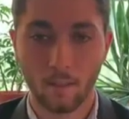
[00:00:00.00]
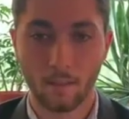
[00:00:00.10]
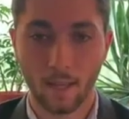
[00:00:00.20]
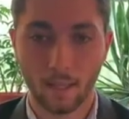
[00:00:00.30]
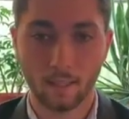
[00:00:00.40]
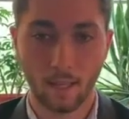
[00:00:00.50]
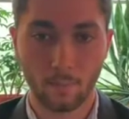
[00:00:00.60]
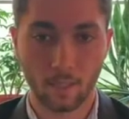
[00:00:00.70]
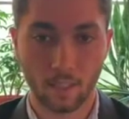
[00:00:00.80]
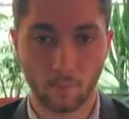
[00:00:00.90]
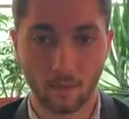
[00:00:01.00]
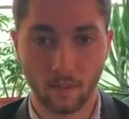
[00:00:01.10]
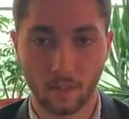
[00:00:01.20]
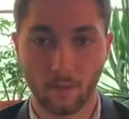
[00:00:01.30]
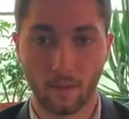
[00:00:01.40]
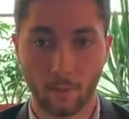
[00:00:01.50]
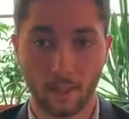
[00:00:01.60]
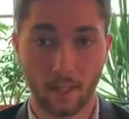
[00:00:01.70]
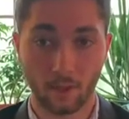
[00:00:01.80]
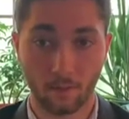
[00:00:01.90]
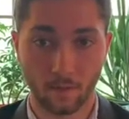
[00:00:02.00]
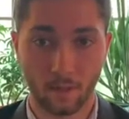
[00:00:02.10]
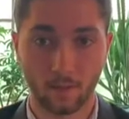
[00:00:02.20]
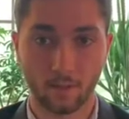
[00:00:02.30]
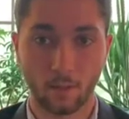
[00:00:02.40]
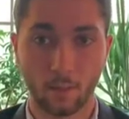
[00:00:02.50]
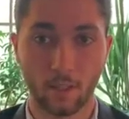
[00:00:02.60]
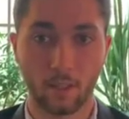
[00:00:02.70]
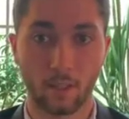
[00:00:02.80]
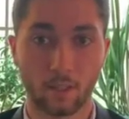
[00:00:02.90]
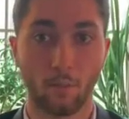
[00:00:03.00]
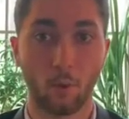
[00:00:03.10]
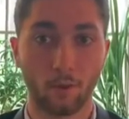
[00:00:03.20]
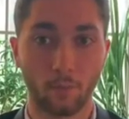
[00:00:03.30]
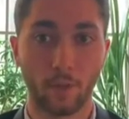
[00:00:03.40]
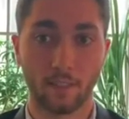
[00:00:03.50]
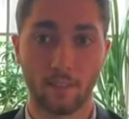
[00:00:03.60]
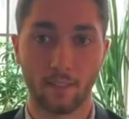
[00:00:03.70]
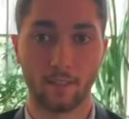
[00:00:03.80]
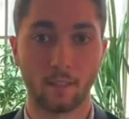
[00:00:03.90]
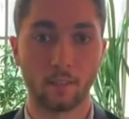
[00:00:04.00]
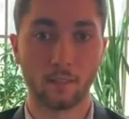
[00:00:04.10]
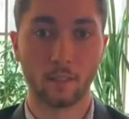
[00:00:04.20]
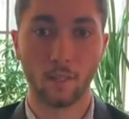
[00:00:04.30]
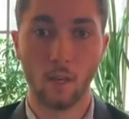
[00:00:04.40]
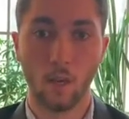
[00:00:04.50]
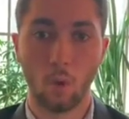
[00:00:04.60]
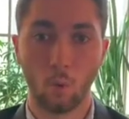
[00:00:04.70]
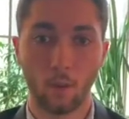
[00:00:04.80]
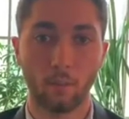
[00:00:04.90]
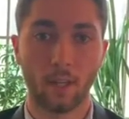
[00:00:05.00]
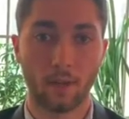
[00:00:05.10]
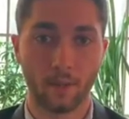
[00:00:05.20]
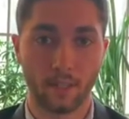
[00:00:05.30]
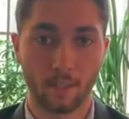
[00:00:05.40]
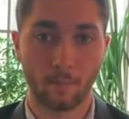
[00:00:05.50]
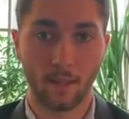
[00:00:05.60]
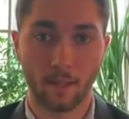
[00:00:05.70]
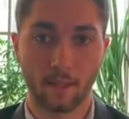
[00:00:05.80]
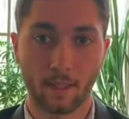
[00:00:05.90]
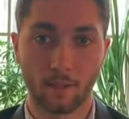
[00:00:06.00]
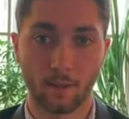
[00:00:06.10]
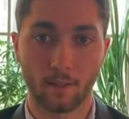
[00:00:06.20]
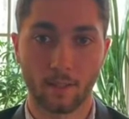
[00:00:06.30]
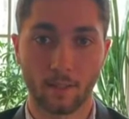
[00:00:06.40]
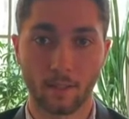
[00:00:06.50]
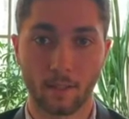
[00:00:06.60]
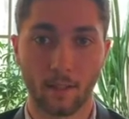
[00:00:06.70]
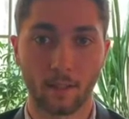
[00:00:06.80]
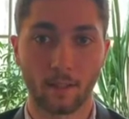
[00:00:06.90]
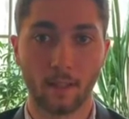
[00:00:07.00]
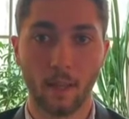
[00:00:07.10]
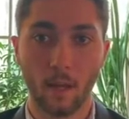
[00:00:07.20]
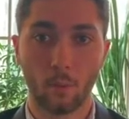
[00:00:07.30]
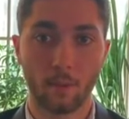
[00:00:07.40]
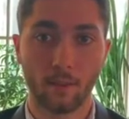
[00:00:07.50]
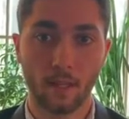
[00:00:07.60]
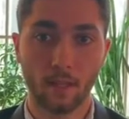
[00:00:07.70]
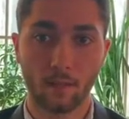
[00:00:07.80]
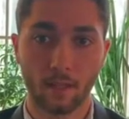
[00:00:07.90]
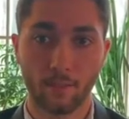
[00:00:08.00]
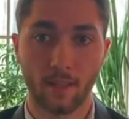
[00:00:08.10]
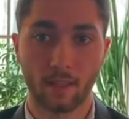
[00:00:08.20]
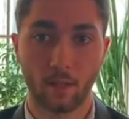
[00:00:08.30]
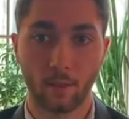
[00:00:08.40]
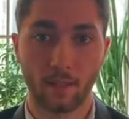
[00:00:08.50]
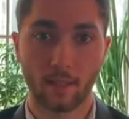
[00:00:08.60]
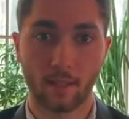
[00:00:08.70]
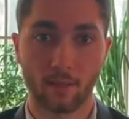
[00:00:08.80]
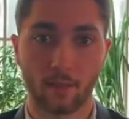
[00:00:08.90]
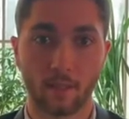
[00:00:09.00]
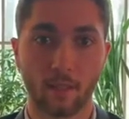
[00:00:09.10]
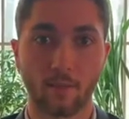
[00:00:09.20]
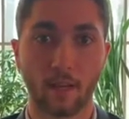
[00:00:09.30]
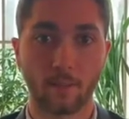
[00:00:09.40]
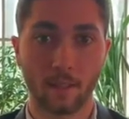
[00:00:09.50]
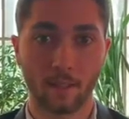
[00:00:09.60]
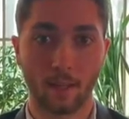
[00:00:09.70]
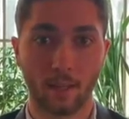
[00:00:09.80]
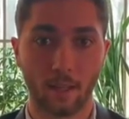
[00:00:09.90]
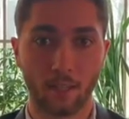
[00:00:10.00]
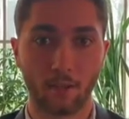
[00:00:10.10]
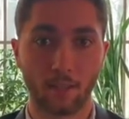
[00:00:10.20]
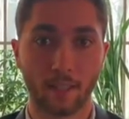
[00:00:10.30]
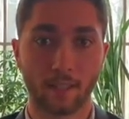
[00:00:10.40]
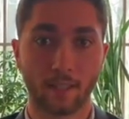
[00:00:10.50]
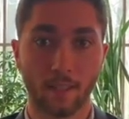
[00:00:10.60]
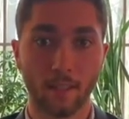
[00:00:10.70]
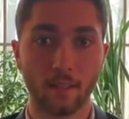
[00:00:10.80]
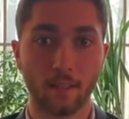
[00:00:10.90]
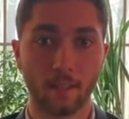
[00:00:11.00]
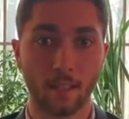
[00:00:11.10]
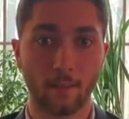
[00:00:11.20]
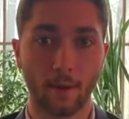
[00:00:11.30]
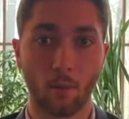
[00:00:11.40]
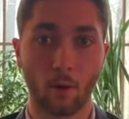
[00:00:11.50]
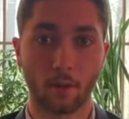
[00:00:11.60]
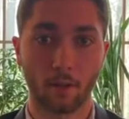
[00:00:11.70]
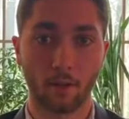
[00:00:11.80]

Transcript: The next step is to move into the fabrication phase so that we can conduct more robust testing. One priority is embedding the sensors into the sock. We plan to do this by sewing the sensors into the bottom of the sock and utilizing a sealant to keep out water.